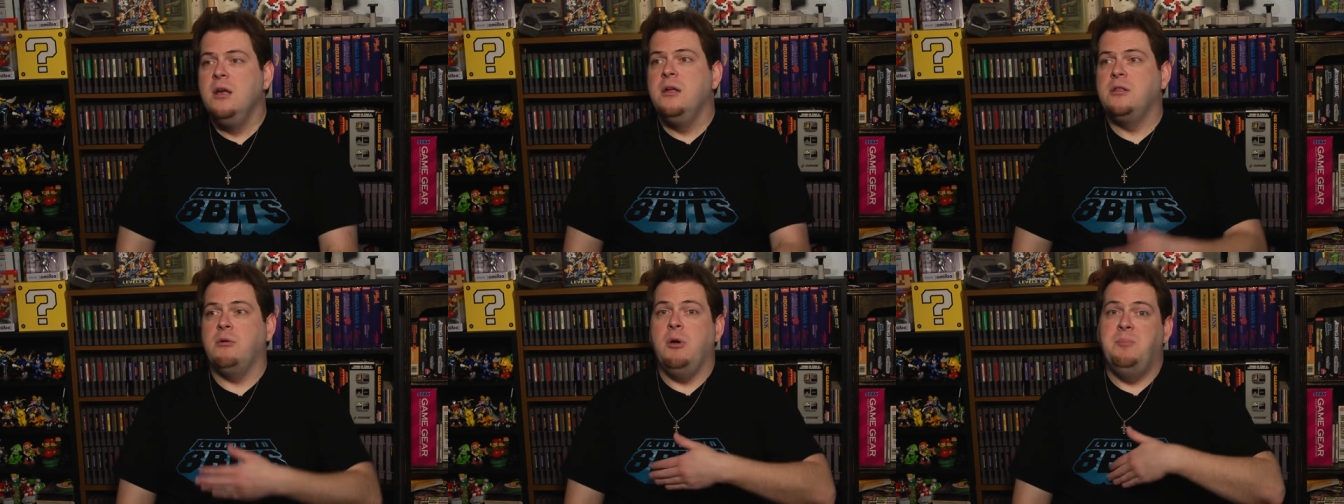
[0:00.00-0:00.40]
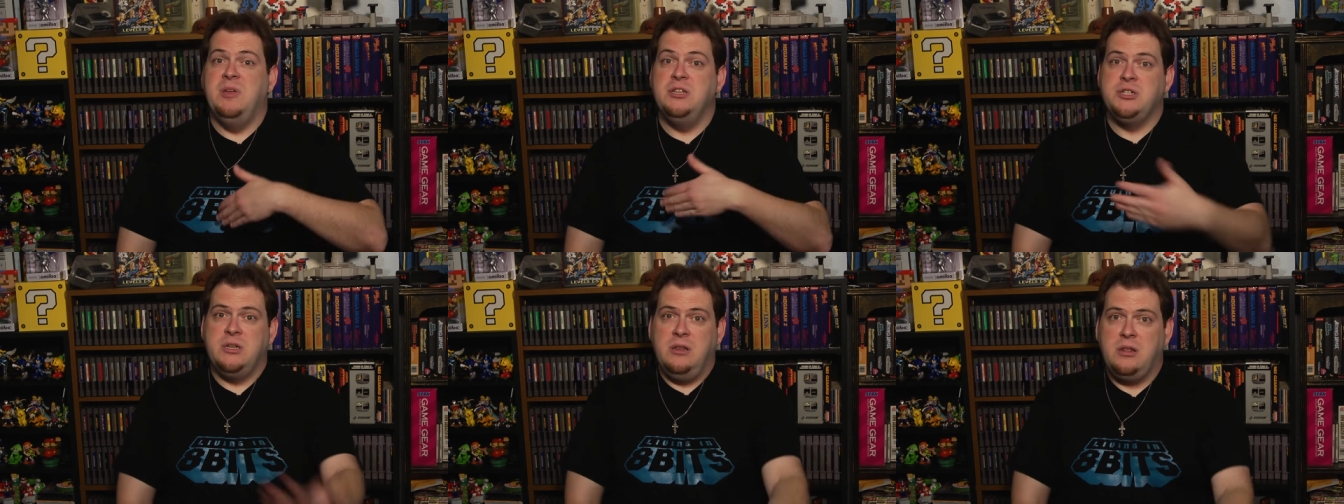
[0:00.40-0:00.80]
So I
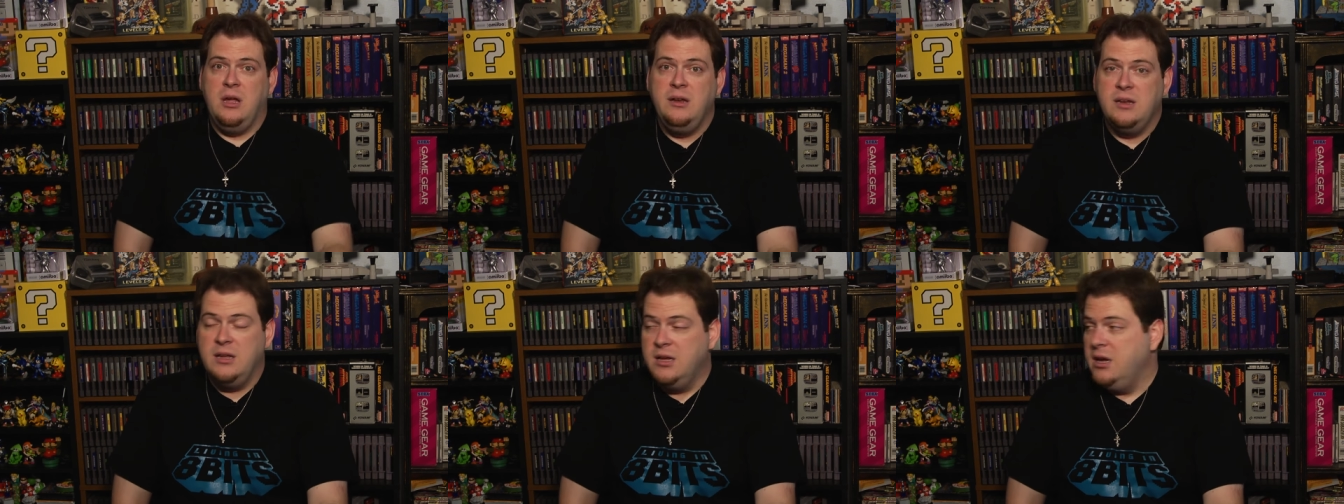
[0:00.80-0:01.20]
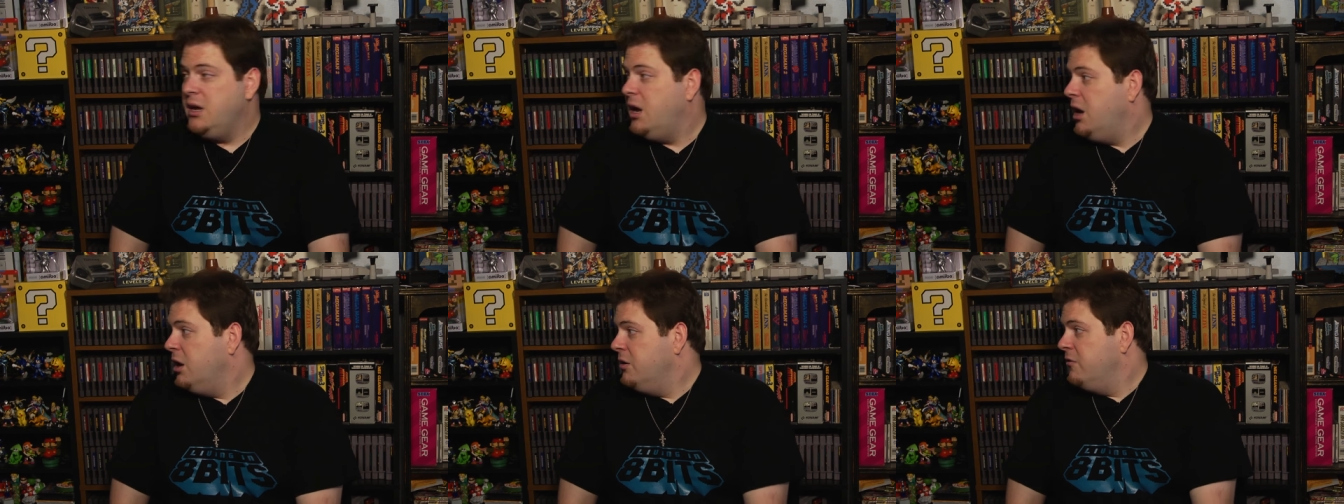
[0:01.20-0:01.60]
pitched this idea
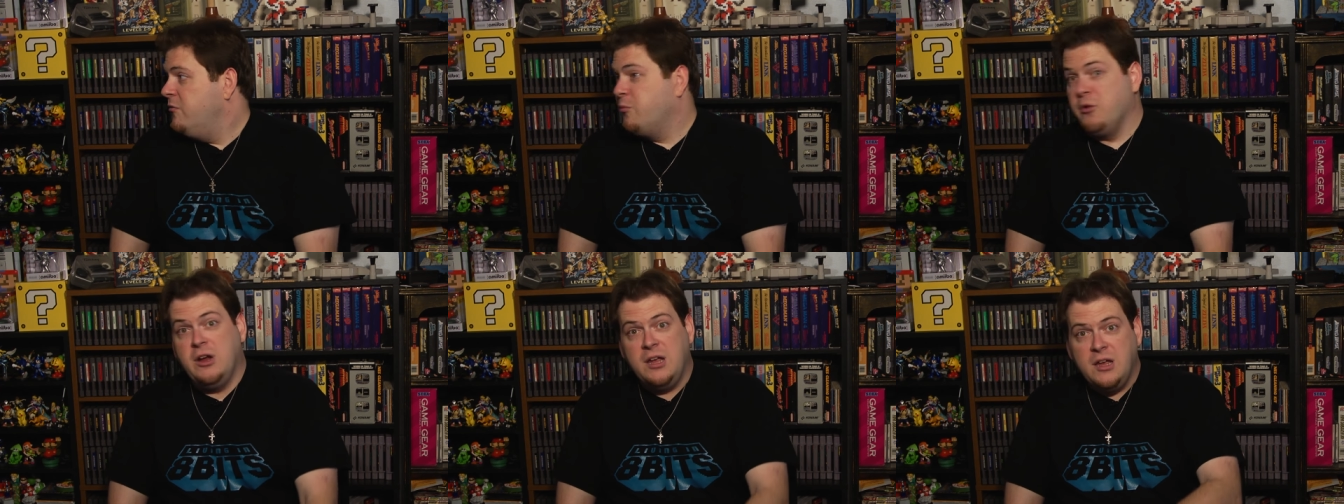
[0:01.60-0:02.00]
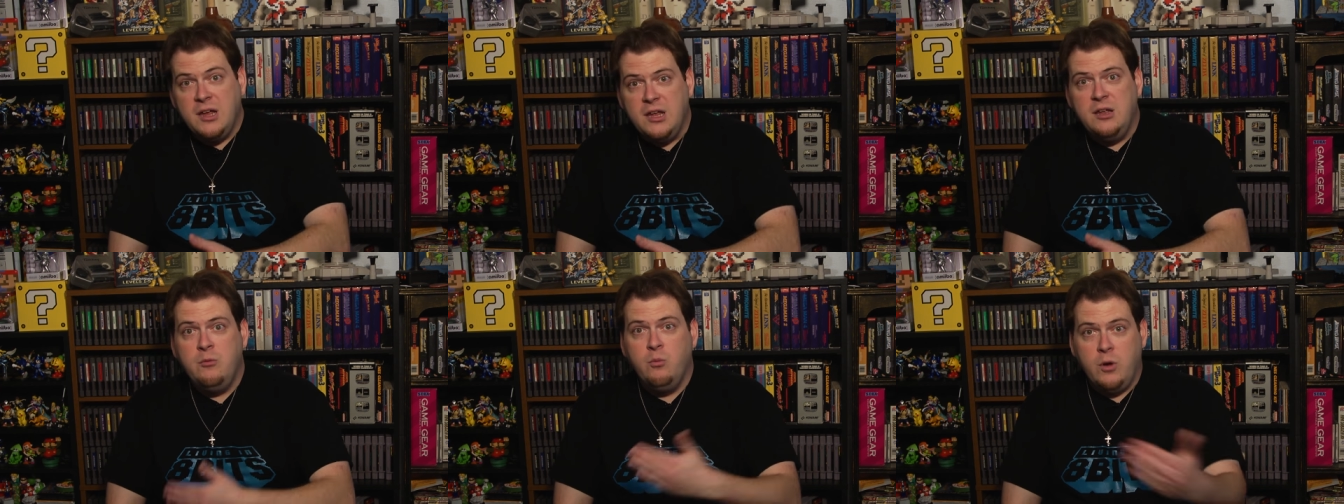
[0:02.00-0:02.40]
of
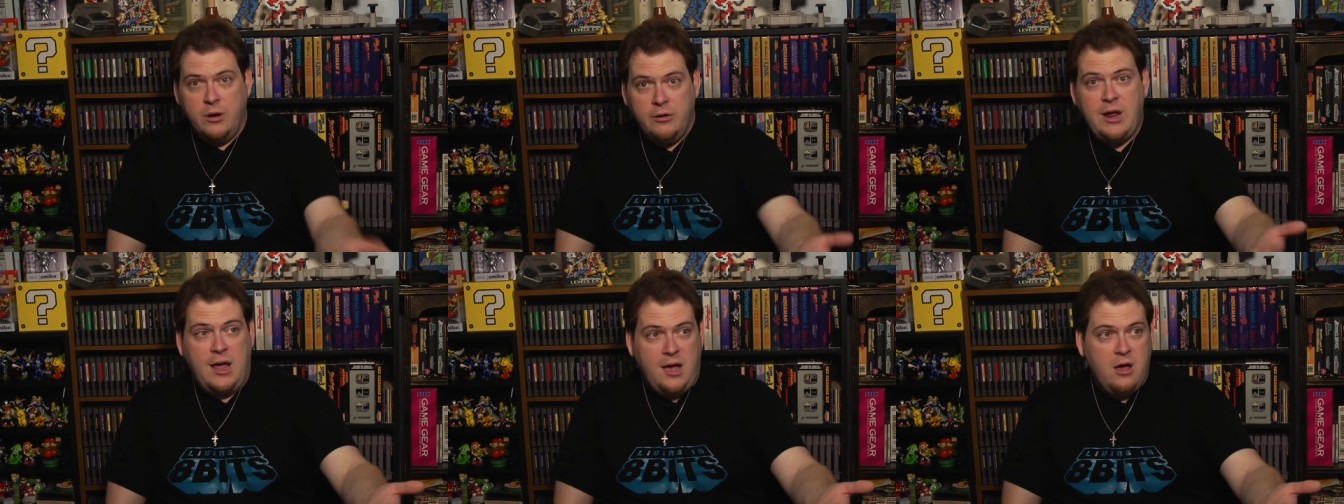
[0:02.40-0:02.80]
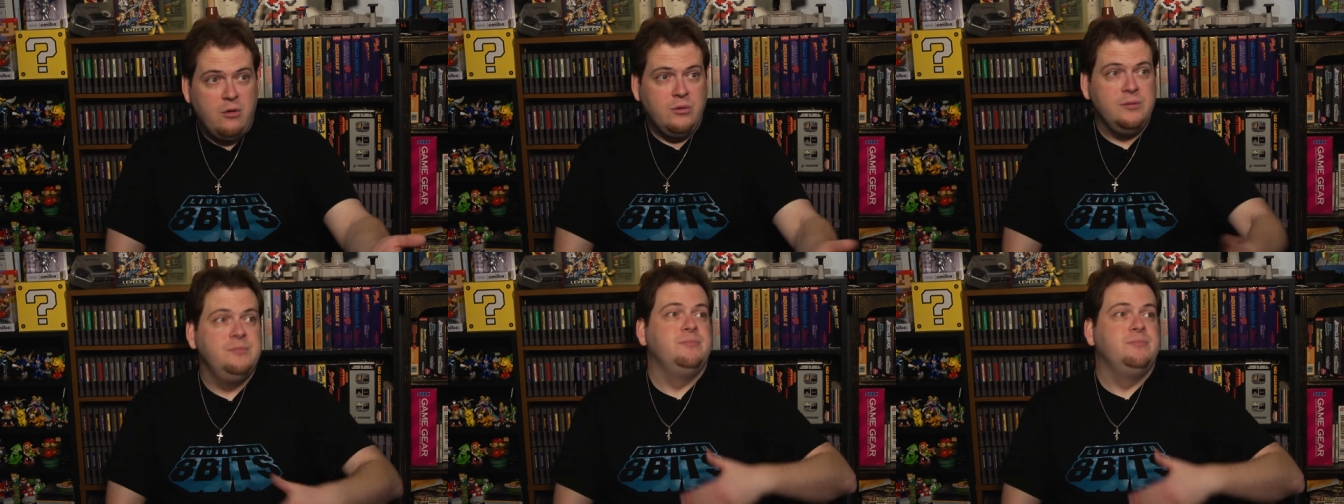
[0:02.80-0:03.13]
bringing in Weird Al